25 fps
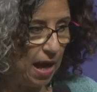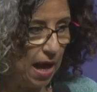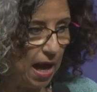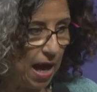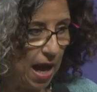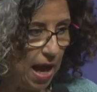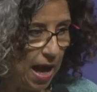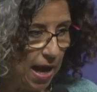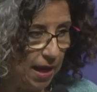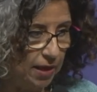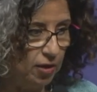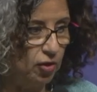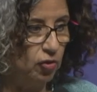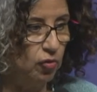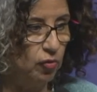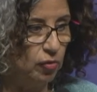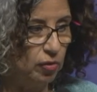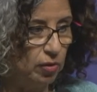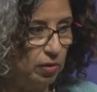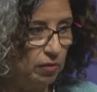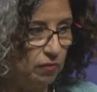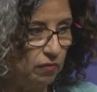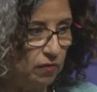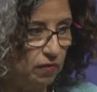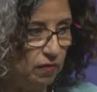
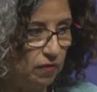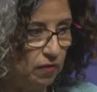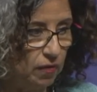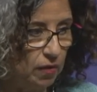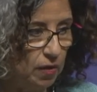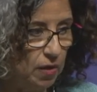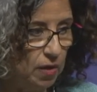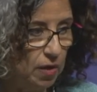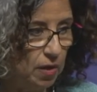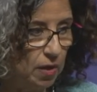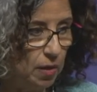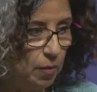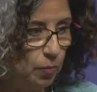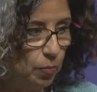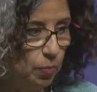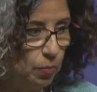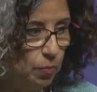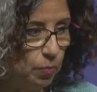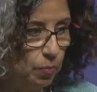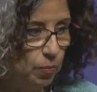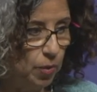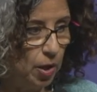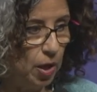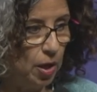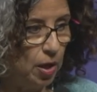accurate
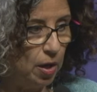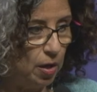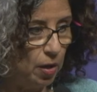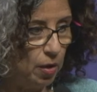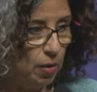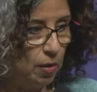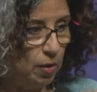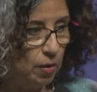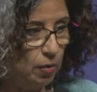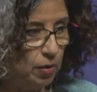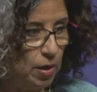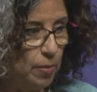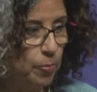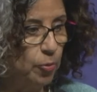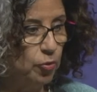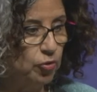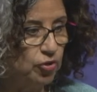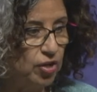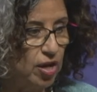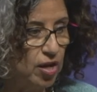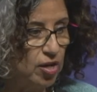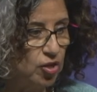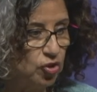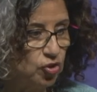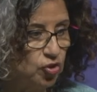uh,
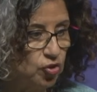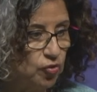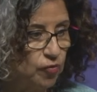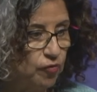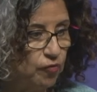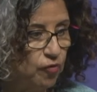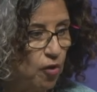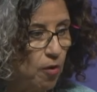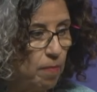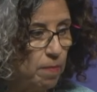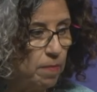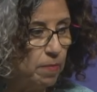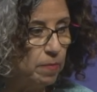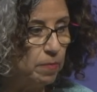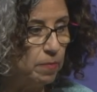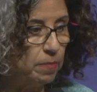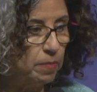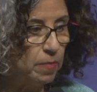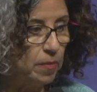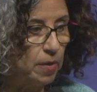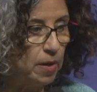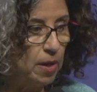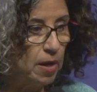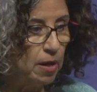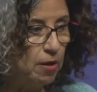reportage from
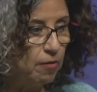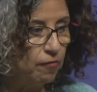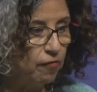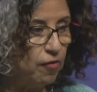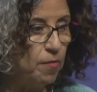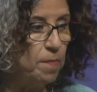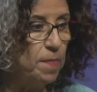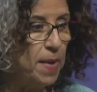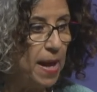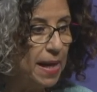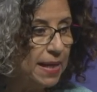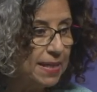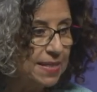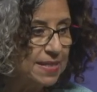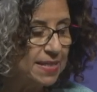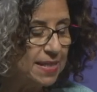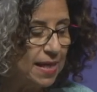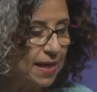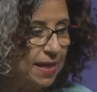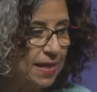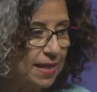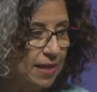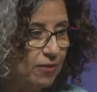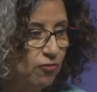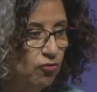from
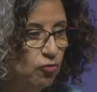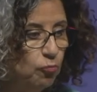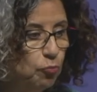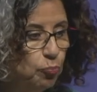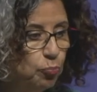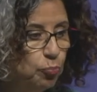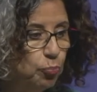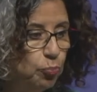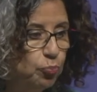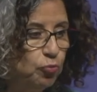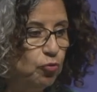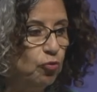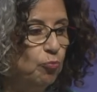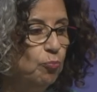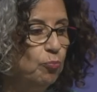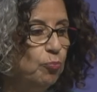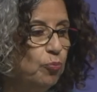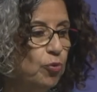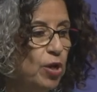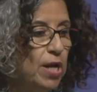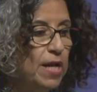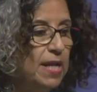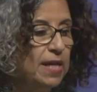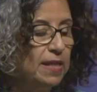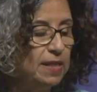Palestine and to to
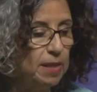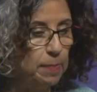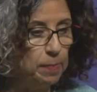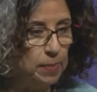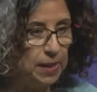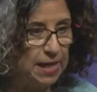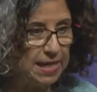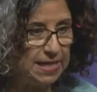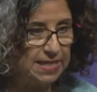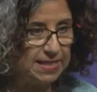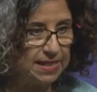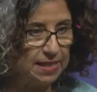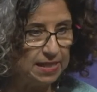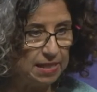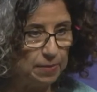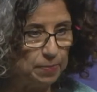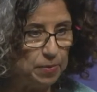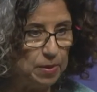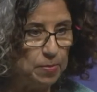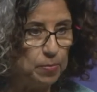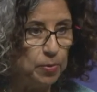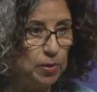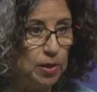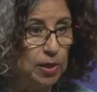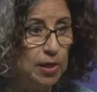bring the place and the
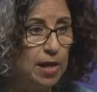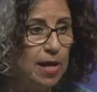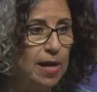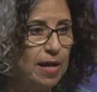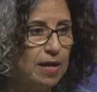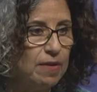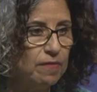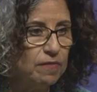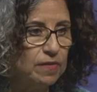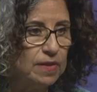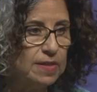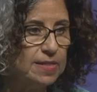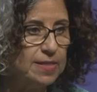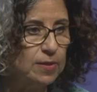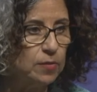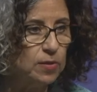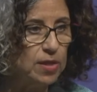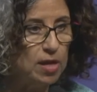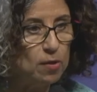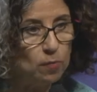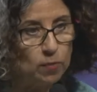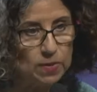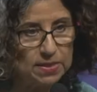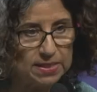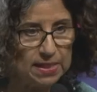people alive. And so
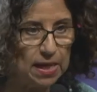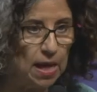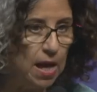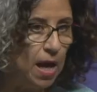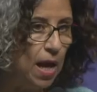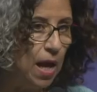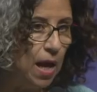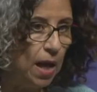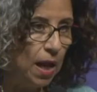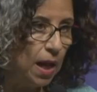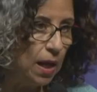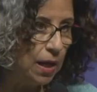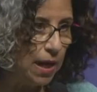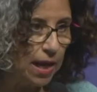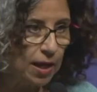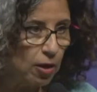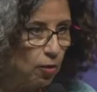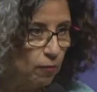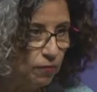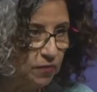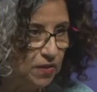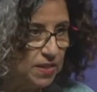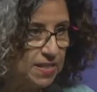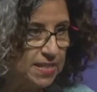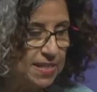there was, like,
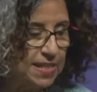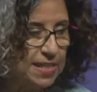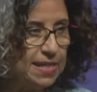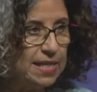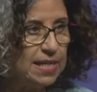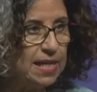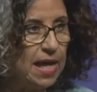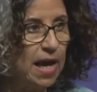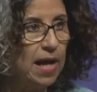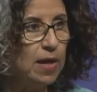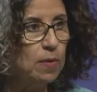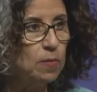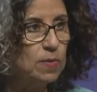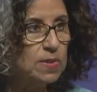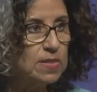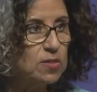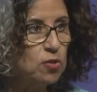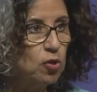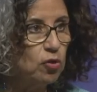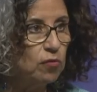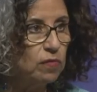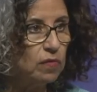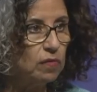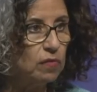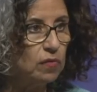obviously I was
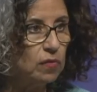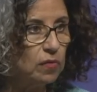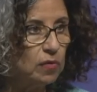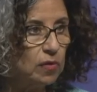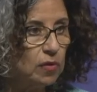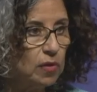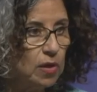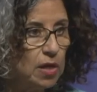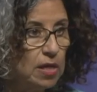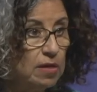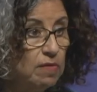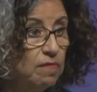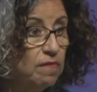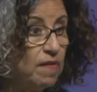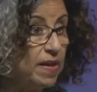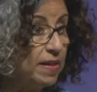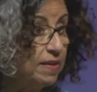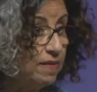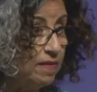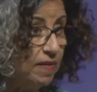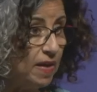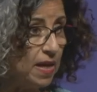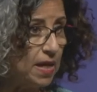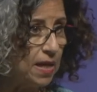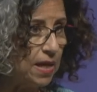not
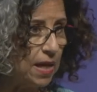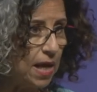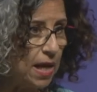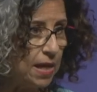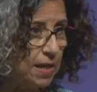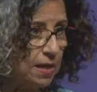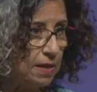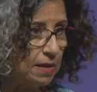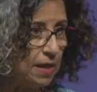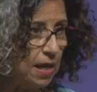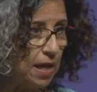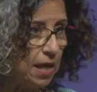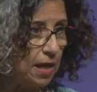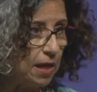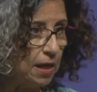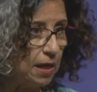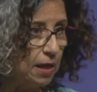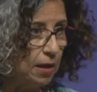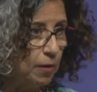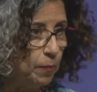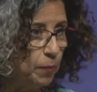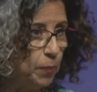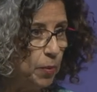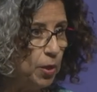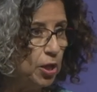inventing
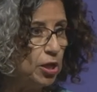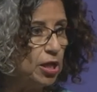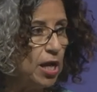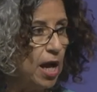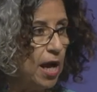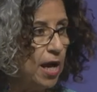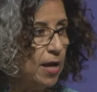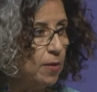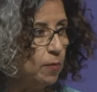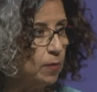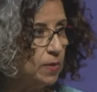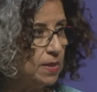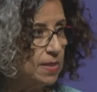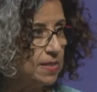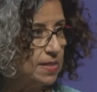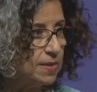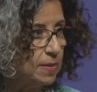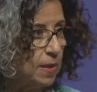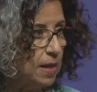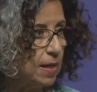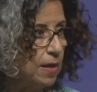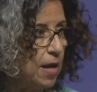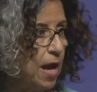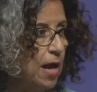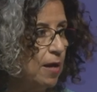anything, but I was
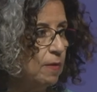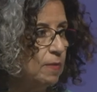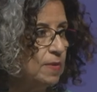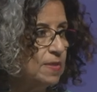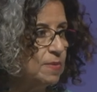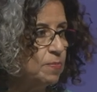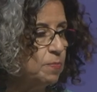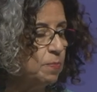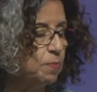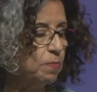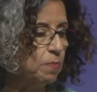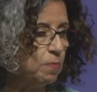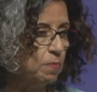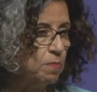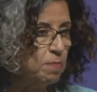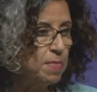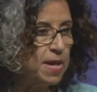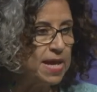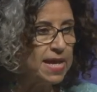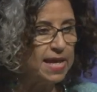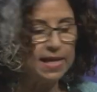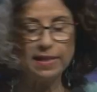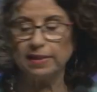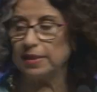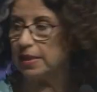I was
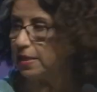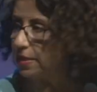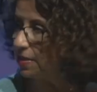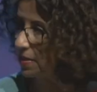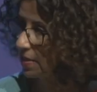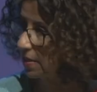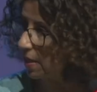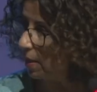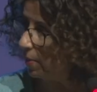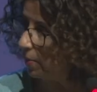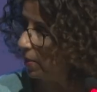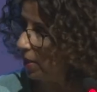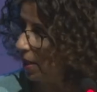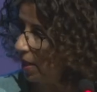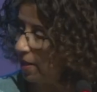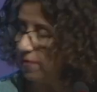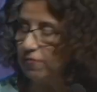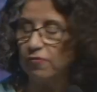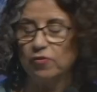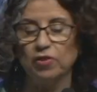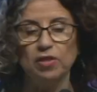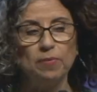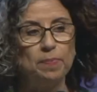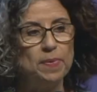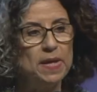making things come alive
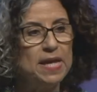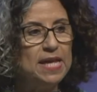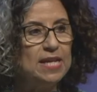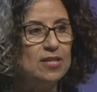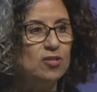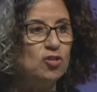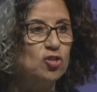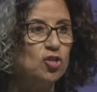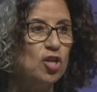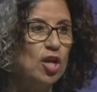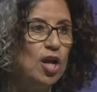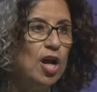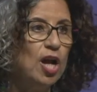on the page.